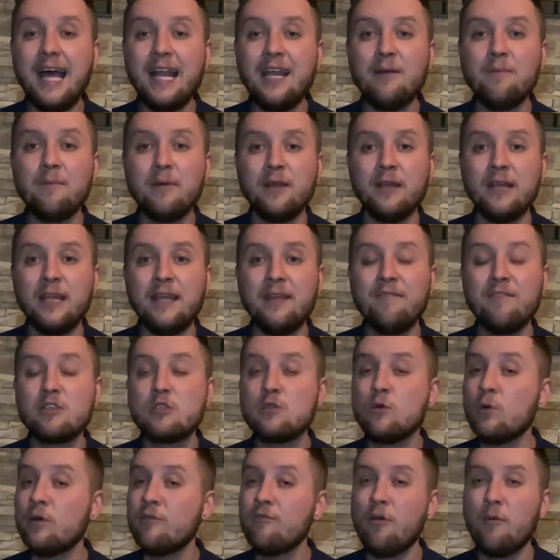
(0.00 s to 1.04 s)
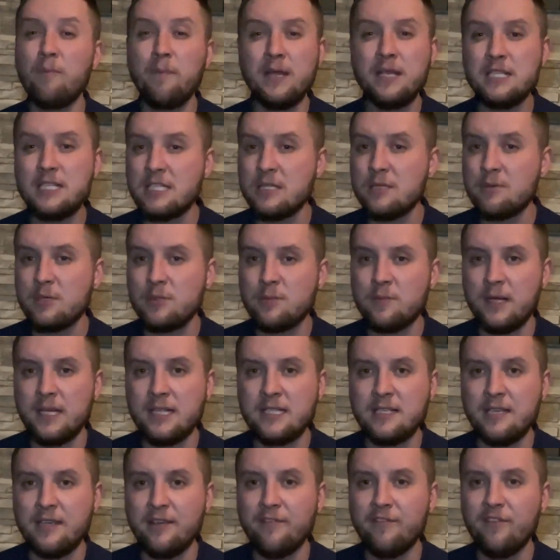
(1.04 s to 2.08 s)
elegantly, if you're talking from a business
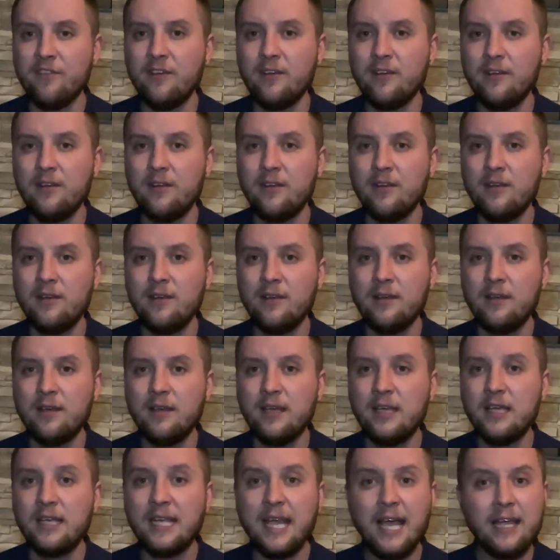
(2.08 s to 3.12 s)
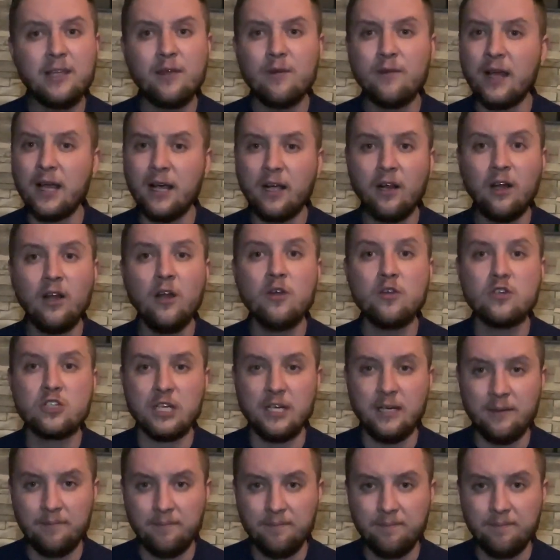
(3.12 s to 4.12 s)
perspective, get you that closure.